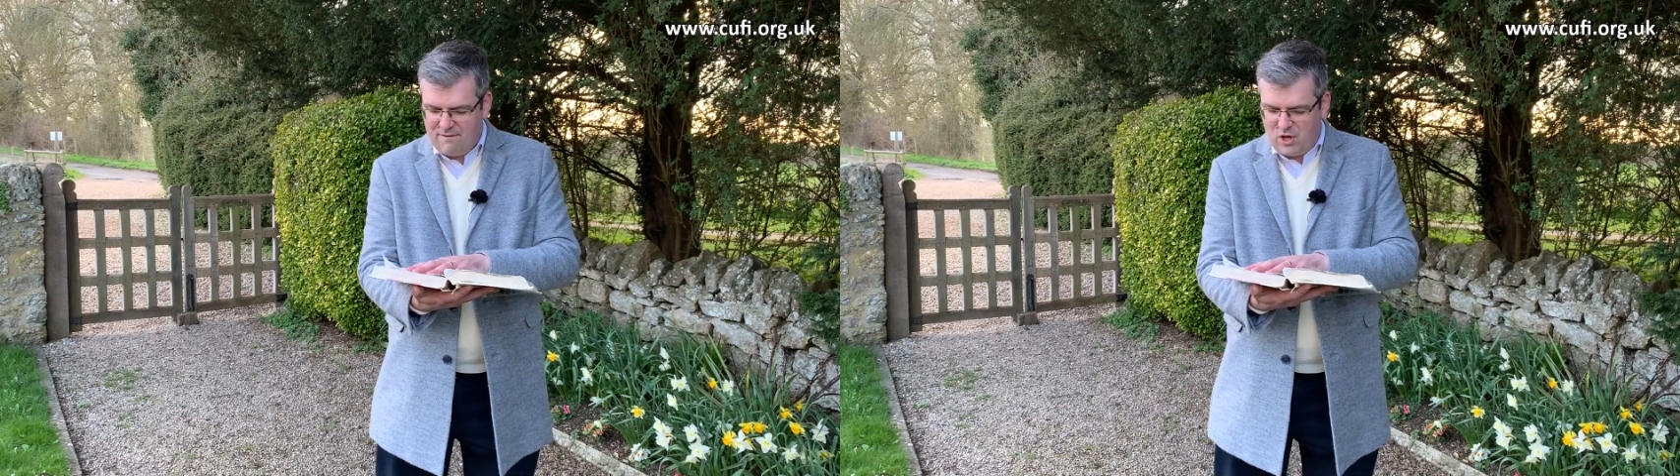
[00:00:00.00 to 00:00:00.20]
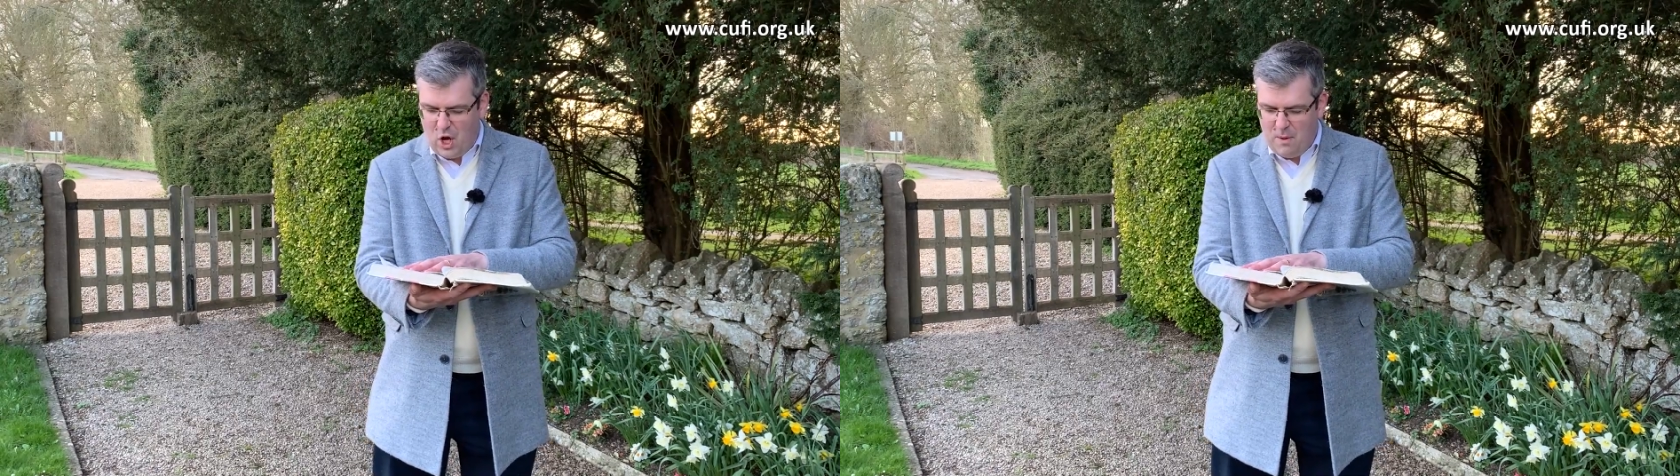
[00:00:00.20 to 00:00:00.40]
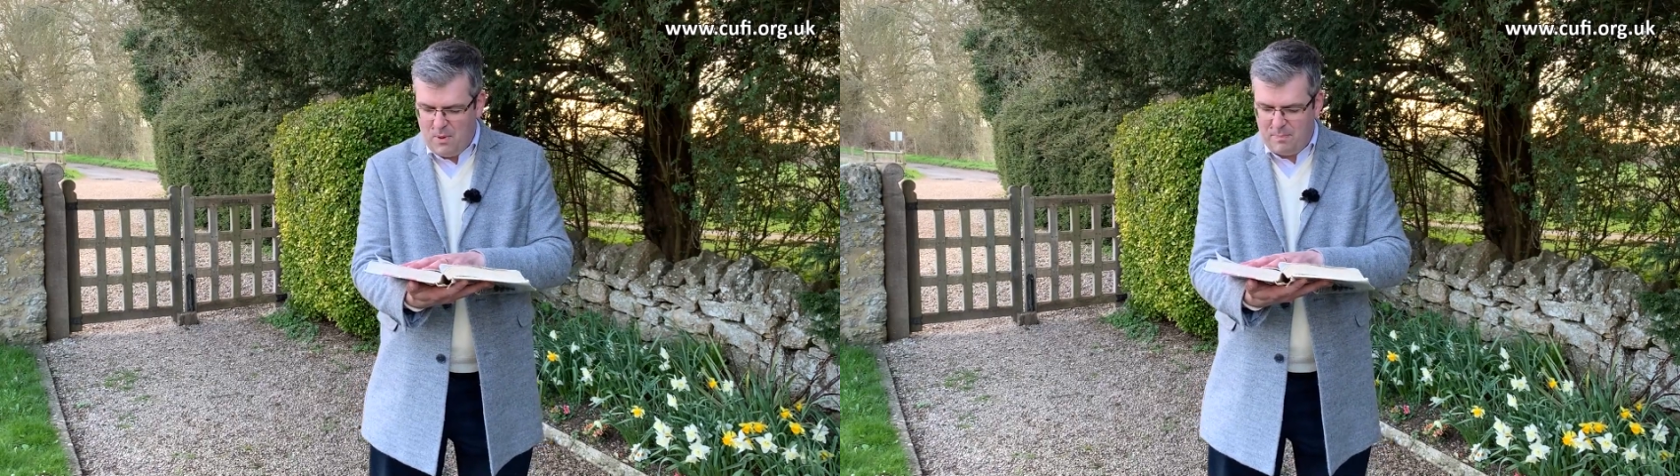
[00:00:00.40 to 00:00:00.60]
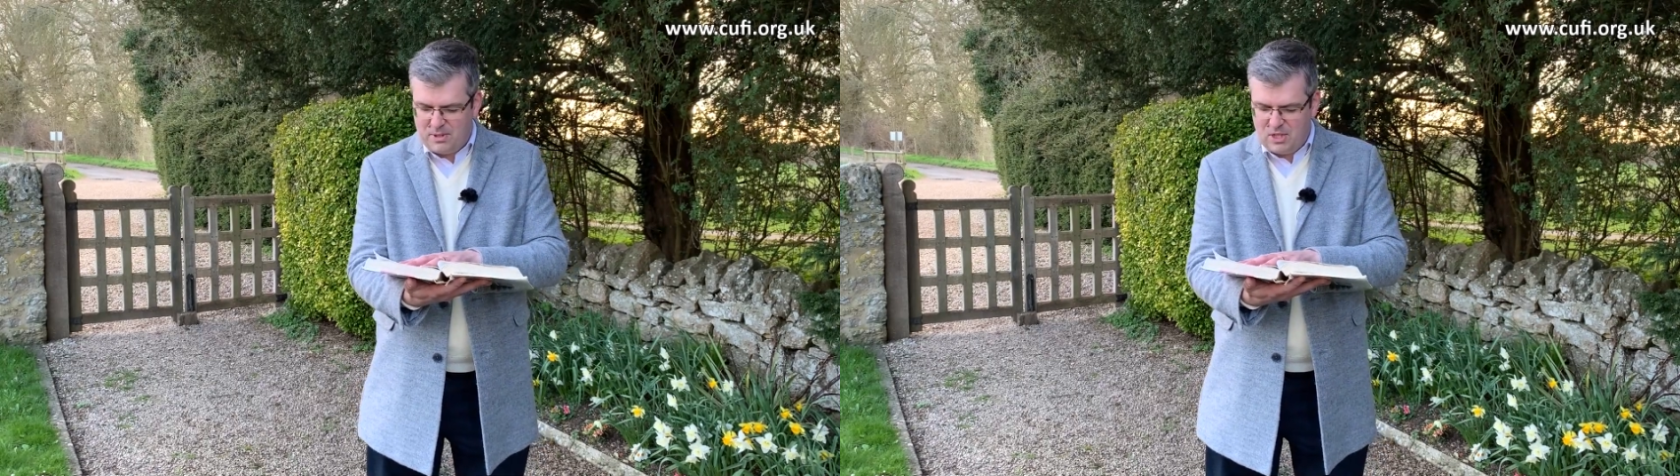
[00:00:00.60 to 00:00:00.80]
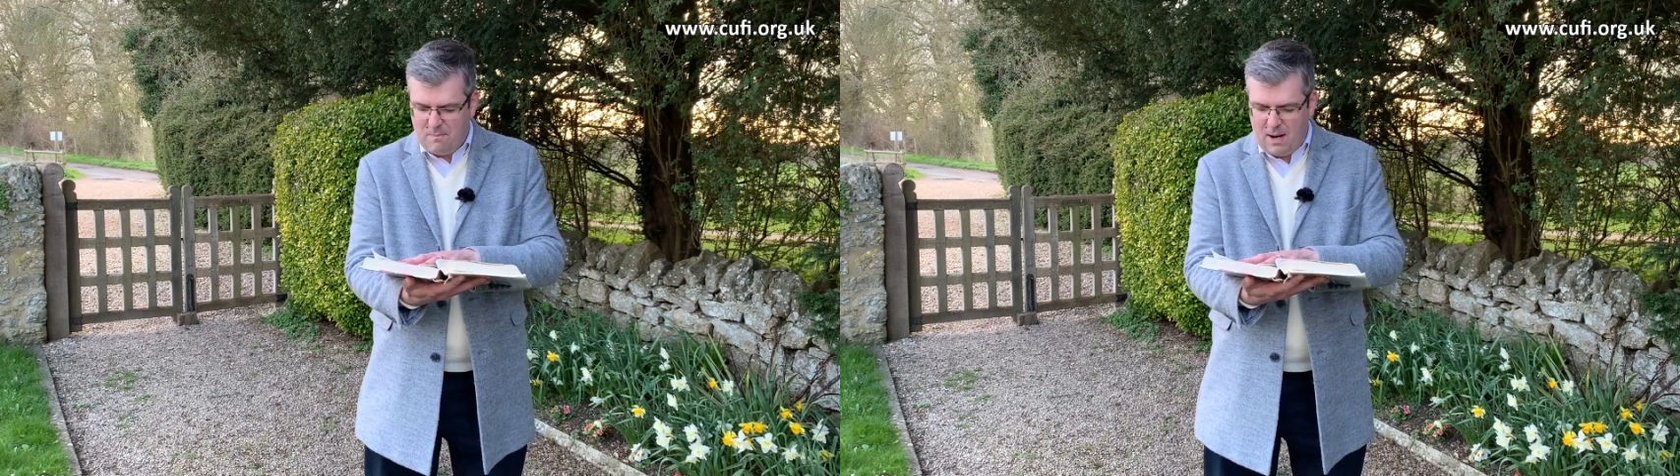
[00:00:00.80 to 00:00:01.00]
have come
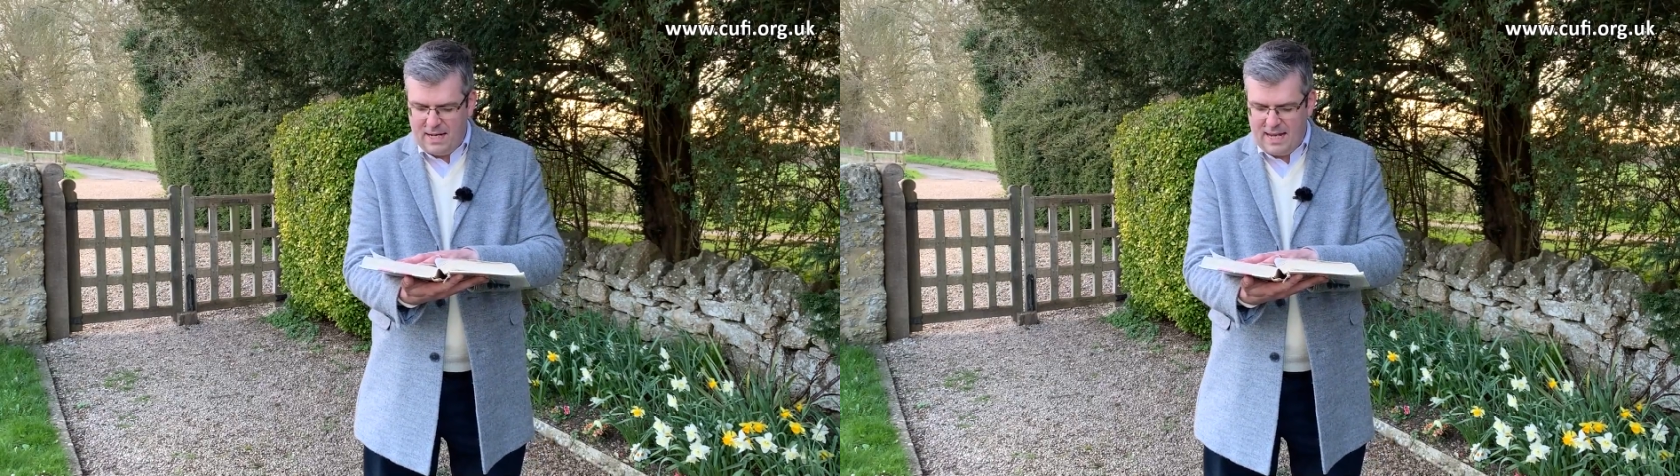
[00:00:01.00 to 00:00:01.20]
up to my